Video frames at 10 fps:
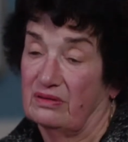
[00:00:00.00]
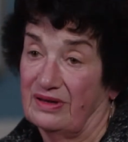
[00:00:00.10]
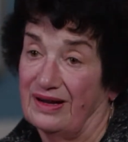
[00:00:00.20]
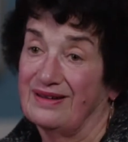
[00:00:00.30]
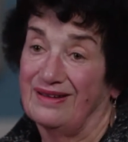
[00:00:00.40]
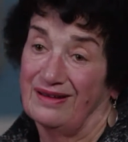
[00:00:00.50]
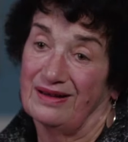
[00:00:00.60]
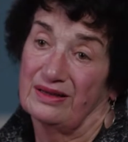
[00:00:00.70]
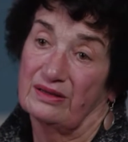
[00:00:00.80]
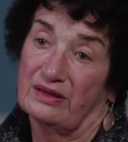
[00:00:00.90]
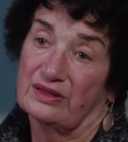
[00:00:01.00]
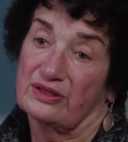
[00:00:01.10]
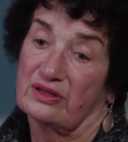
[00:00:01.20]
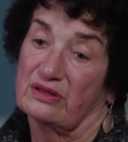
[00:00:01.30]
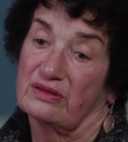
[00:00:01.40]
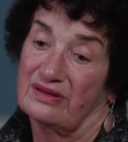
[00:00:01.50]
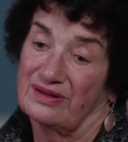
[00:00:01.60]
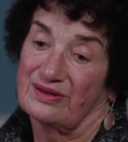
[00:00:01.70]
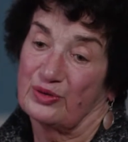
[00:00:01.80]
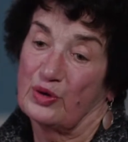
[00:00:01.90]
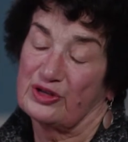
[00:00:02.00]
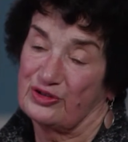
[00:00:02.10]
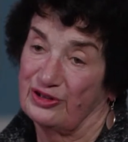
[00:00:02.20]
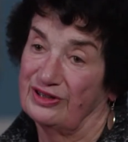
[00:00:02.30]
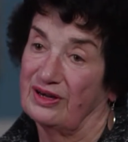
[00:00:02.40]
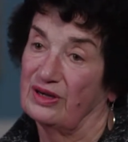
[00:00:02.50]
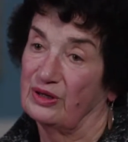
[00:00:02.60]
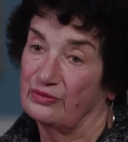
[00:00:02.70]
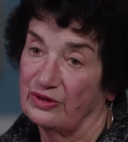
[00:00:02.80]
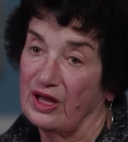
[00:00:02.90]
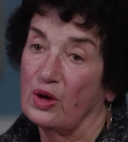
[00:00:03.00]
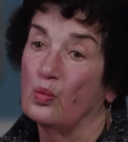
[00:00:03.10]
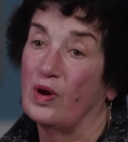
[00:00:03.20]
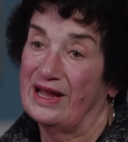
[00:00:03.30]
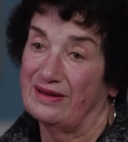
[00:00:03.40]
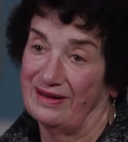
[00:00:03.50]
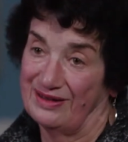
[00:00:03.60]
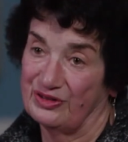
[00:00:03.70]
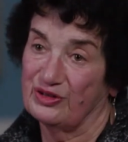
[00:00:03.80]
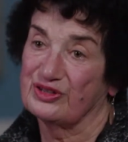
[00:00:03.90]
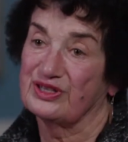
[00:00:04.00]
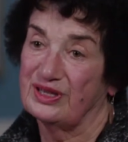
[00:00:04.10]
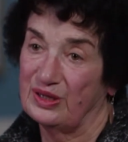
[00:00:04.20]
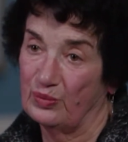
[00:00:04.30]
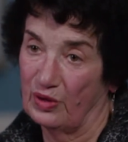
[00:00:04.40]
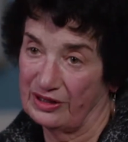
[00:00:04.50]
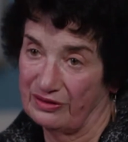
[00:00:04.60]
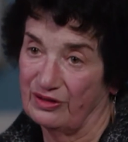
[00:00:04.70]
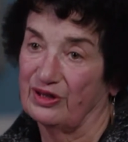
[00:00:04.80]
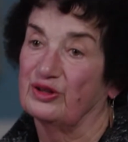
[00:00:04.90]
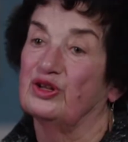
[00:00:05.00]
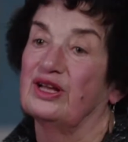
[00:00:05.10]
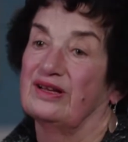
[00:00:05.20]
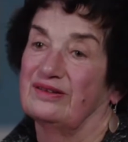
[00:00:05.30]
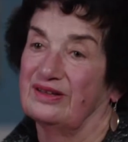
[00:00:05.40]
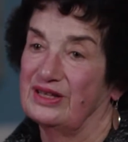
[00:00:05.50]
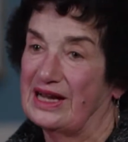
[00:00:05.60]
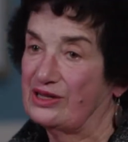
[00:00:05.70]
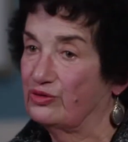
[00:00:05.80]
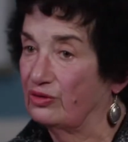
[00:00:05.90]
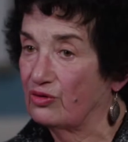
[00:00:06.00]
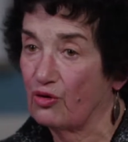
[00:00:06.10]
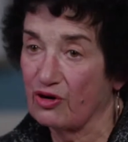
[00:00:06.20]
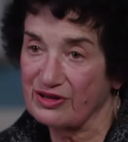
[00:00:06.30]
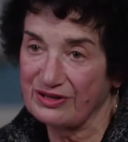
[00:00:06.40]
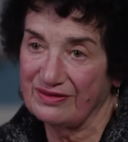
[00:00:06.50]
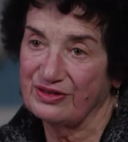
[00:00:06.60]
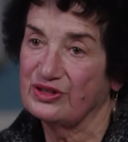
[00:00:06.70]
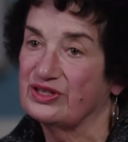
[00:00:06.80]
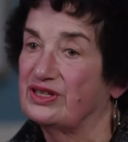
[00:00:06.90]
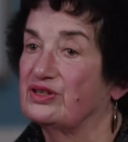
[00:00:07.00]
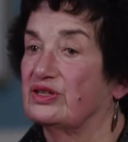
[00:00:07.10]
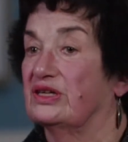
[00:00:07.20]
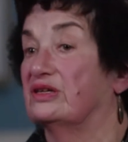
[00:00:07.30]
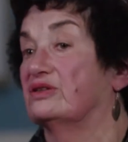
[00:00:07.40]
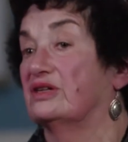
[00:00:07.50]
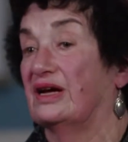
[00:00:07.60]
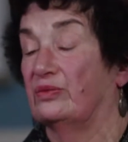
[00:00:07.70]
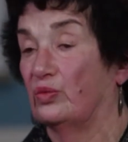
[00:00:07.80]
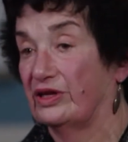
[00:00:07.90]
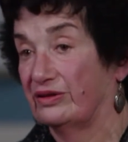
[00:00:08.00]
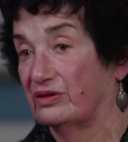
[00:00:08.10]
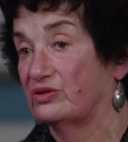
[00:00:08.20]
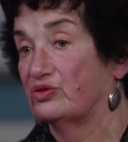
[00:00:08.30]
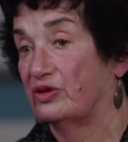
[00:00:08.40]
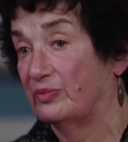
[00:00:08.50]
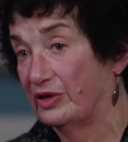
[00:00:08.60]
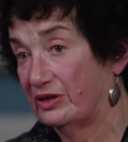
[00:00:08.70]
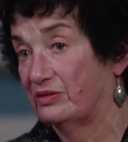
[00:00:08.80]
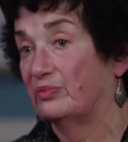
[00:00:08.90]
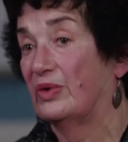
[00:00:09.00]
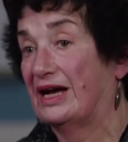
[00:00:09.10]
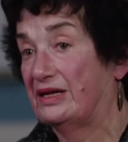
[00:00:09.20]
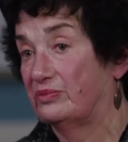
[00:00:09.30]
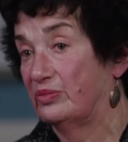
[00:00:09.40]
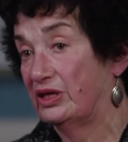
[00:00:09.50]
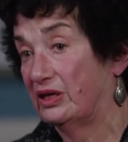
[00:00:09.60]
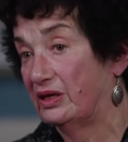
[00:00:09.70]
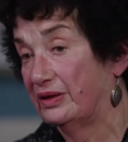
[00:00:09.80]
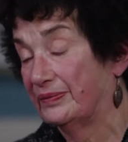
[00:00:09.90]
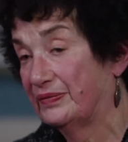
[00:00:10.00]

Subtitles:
again, it's a question of waiting to see what the natural course of the disease is and what the treatment might be.